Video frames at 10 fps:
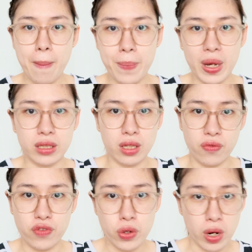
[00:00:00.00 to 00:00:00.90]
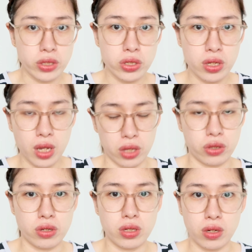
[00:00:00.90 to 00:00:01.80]
But if you are
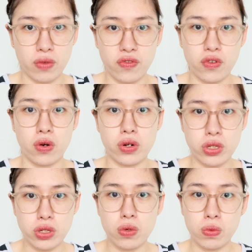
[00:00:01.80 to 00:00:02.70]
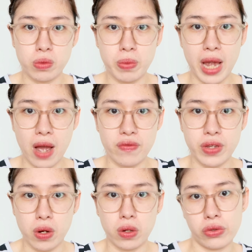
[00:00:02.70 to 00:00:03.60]
together, then of course you would be
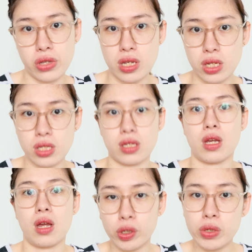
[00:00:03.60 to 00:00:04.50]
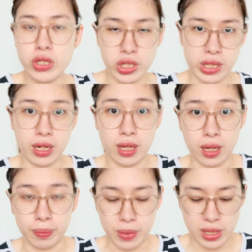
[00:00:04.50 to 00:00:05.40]
having all these original
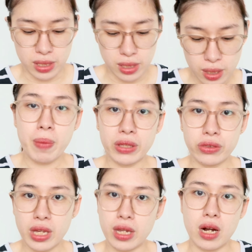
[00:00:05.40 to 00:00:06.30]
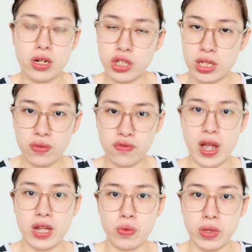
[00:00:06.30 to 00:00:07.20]
copies, but they are just
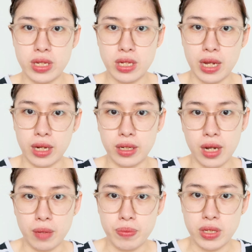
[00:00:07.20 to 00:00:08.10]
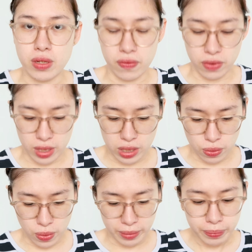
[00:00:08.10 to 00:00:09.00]
fine with the scanned copies of this
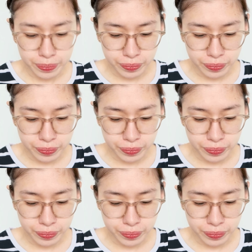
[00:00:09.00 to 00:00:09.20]
one.